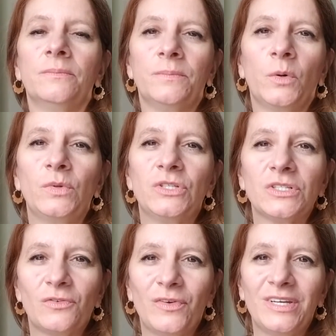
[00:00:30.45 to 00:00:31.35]
But we
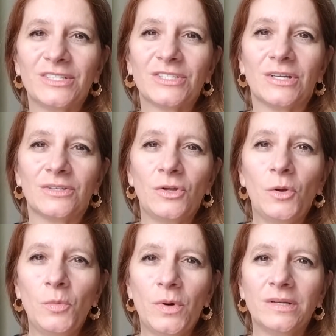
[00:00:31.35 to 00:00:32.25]
just finished a
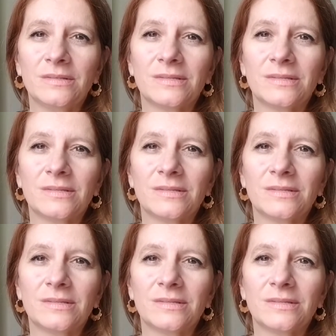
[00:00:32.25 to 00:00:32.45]
2-month